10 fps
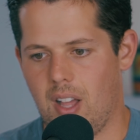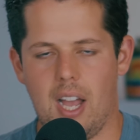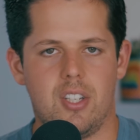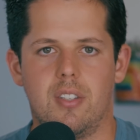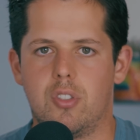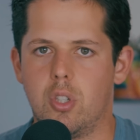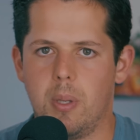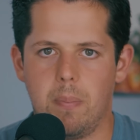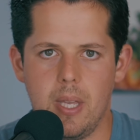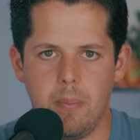I just have so
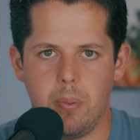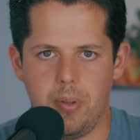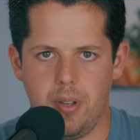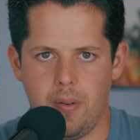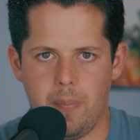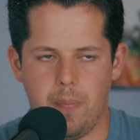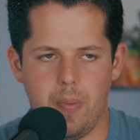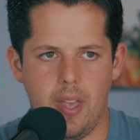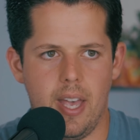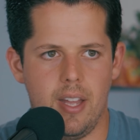many people here
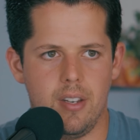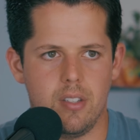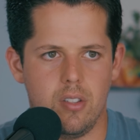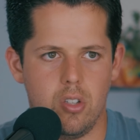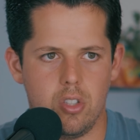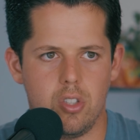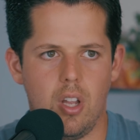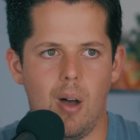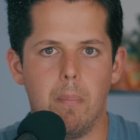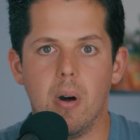and there's
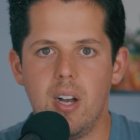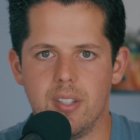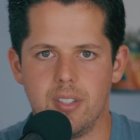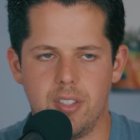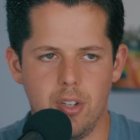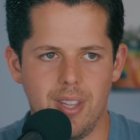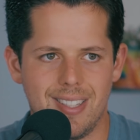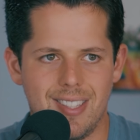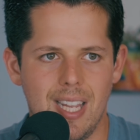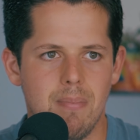a buzz. You know,
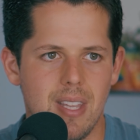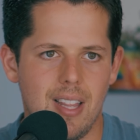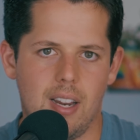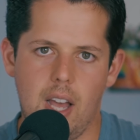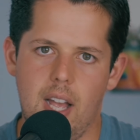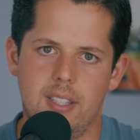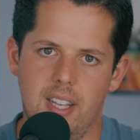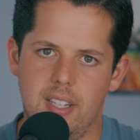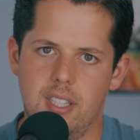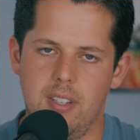that same thing that kind of has
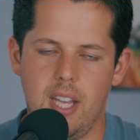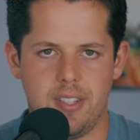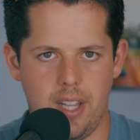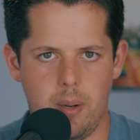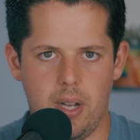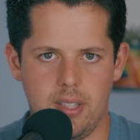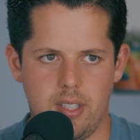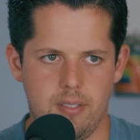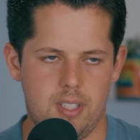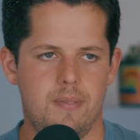negativity has a lot of
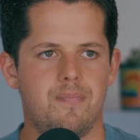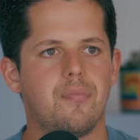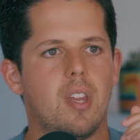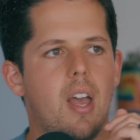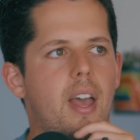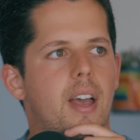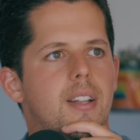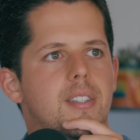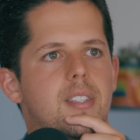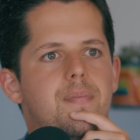positivity.
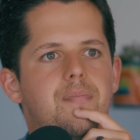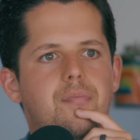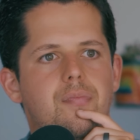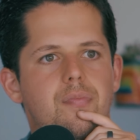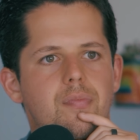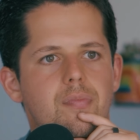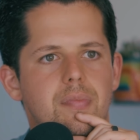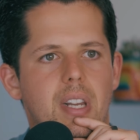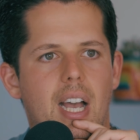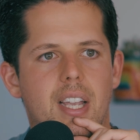And
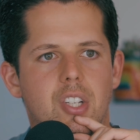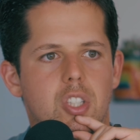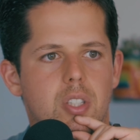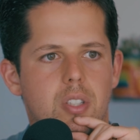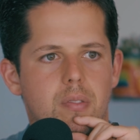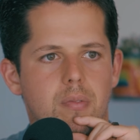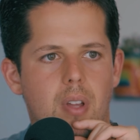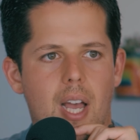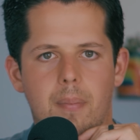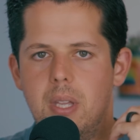I can just,
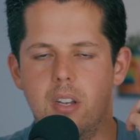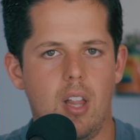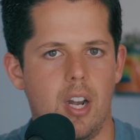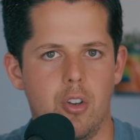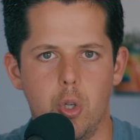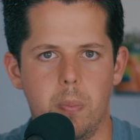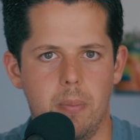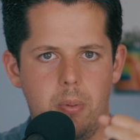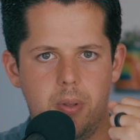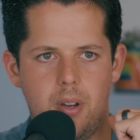I meet a lot of new
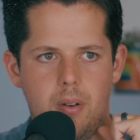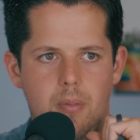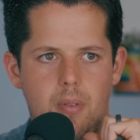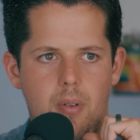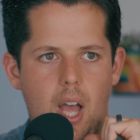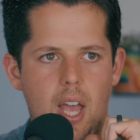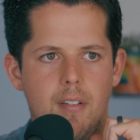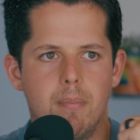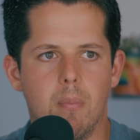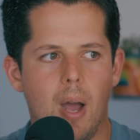people here. I
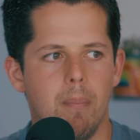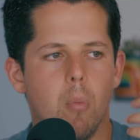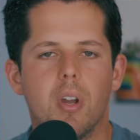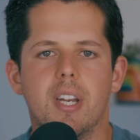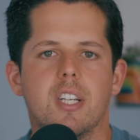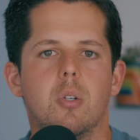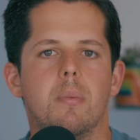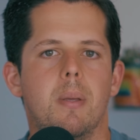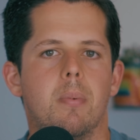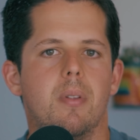have, I'm more connected
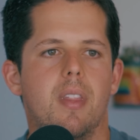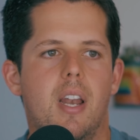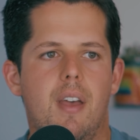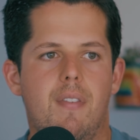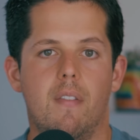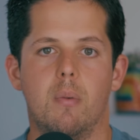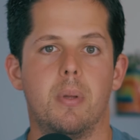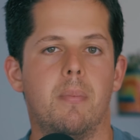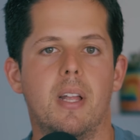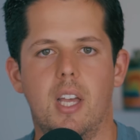with people than I've ever
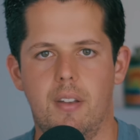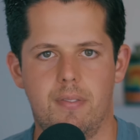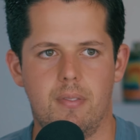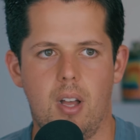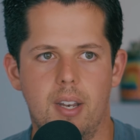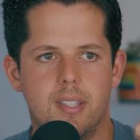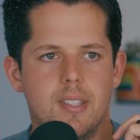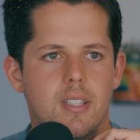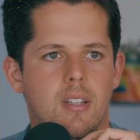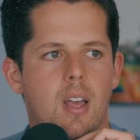been in my life,
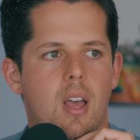honestly.